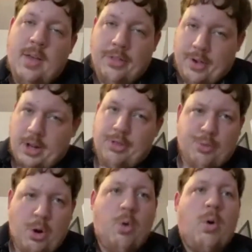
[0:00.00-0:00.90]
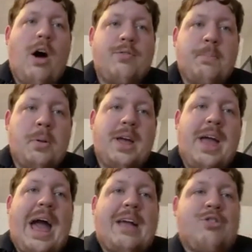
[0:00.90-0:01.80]
and then they're going to throw off a
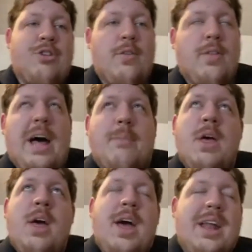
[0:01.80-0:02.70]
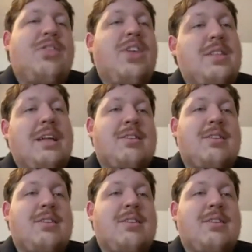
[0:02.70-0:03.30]
play action on that. And I think that's